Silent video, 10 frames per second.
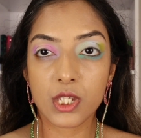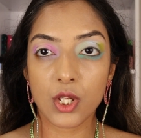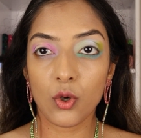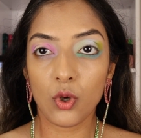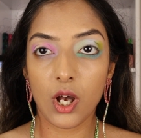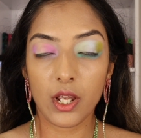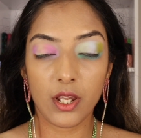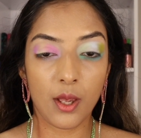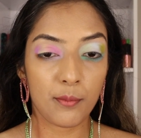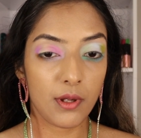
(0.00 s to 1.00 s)
So I
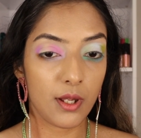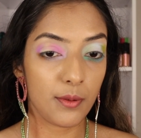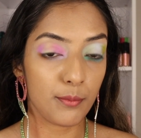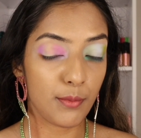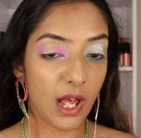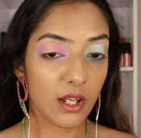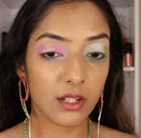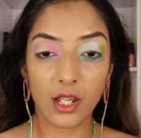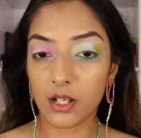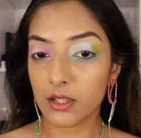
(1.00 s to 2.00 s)
am
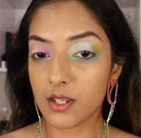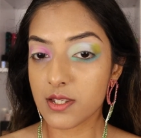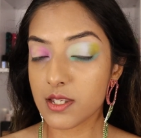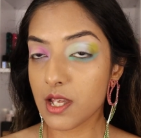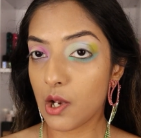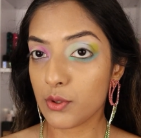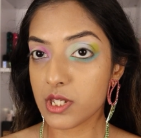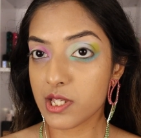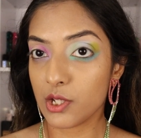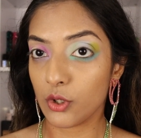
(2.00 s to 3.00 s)
back and this is how
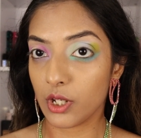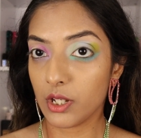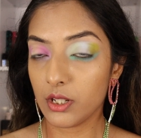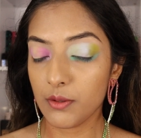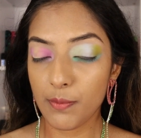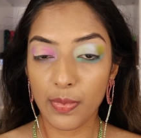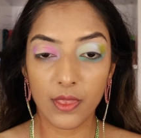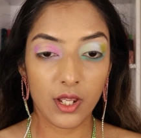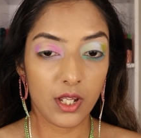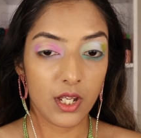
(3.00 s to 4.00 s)
it's looking.
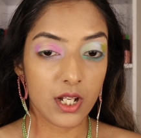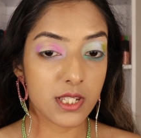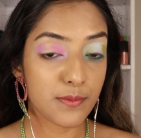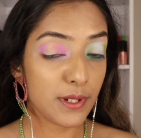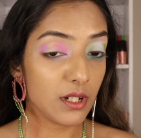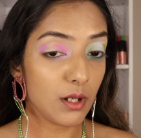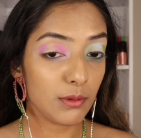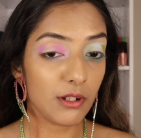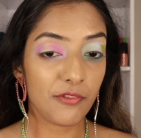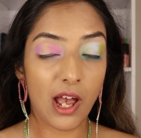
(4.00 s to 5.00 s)
It's been a
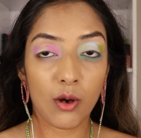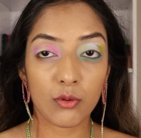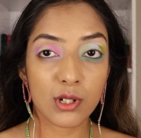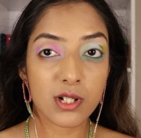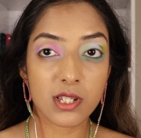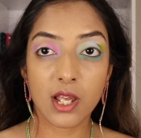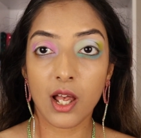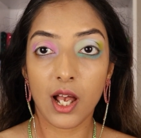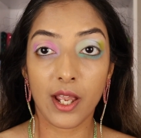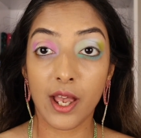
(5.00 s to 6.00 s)
couple of hours.
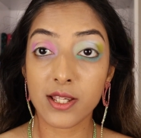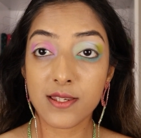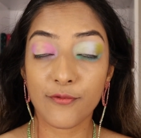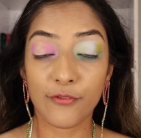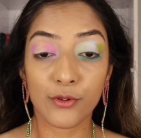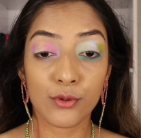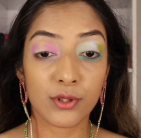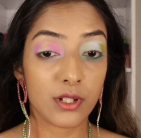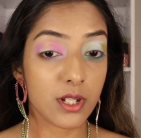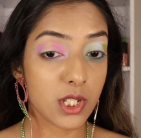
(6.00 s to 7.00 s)
I had some
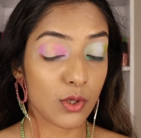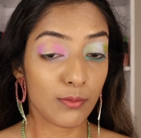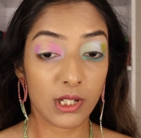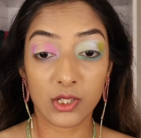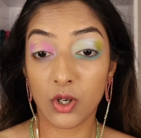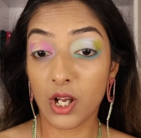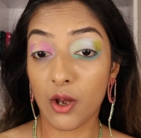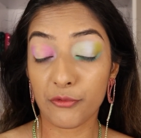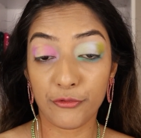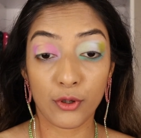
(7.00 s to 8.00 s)
food, took my dog
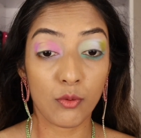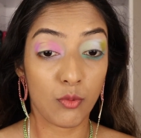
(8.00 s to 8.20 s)
out for a